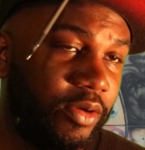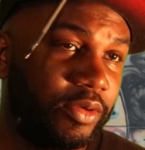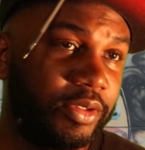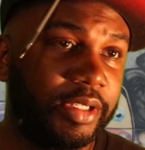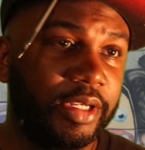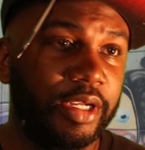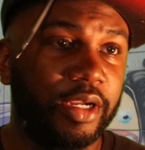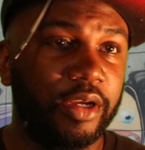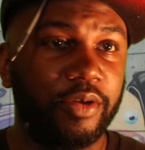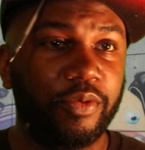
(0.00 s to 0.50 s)
on
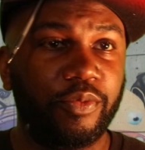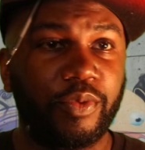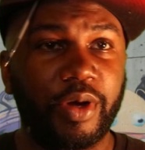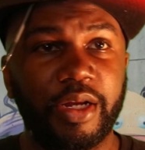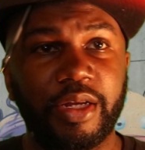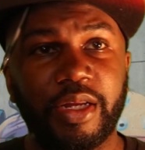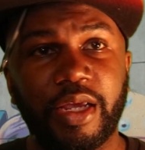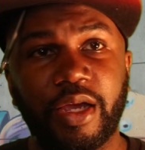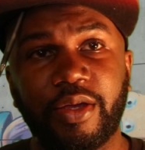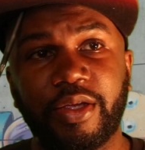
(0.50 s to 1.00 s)
sale
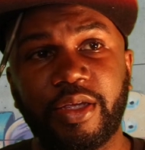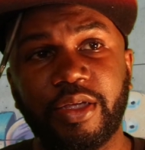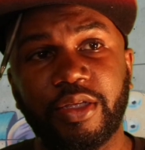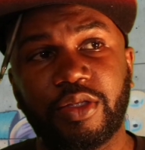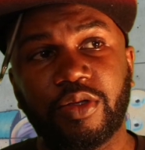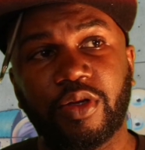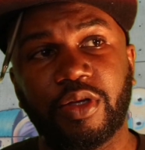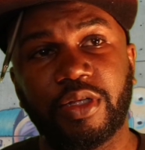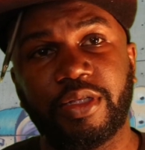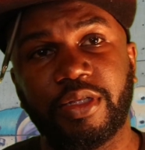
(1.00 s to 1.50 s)
right now at
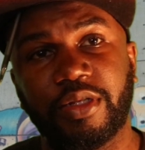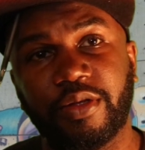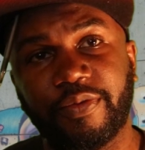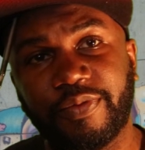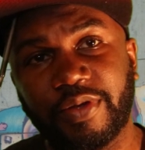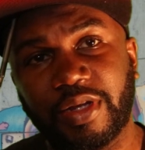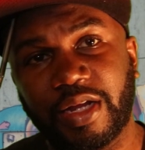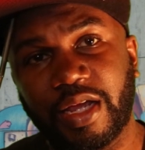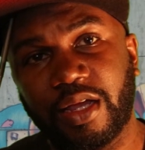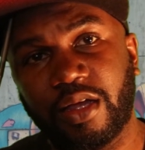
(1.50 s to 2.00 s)
Guitar Center
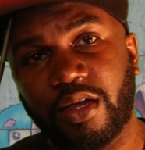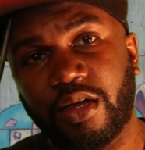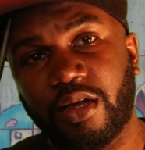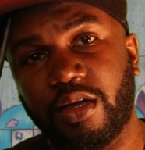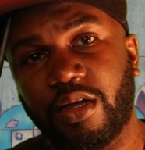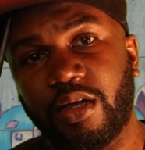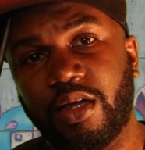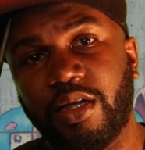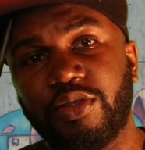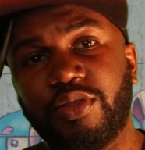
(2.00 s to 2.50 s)
for like
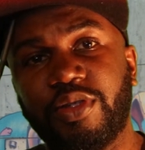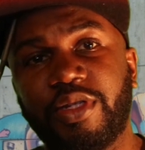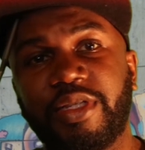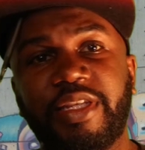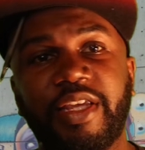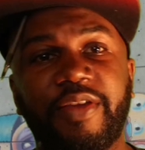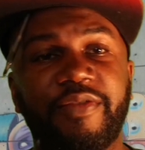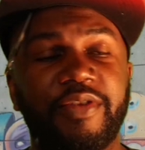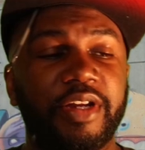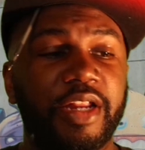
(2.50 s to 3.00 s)

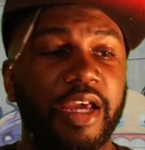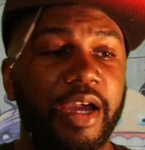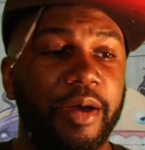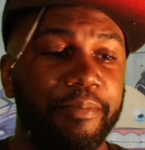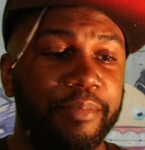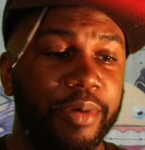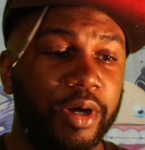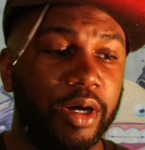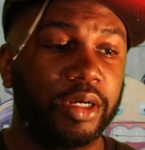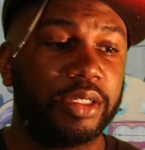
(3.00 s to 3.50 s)

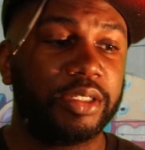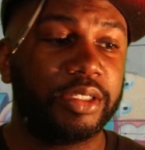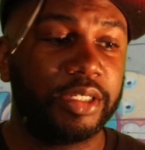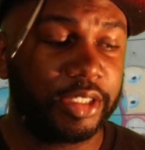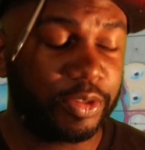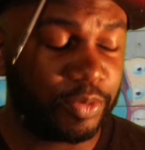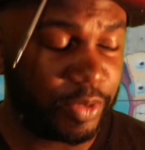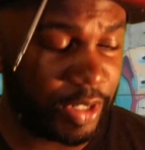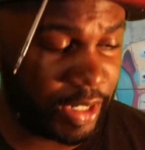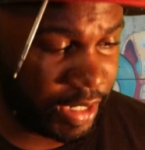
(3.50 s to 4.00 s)
179 bucks.
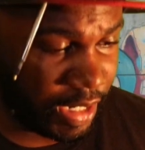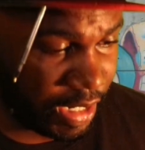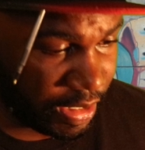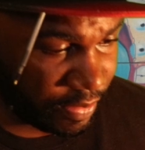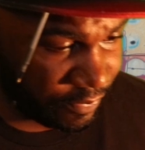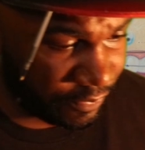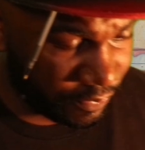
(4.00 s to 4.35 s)
That's what I got them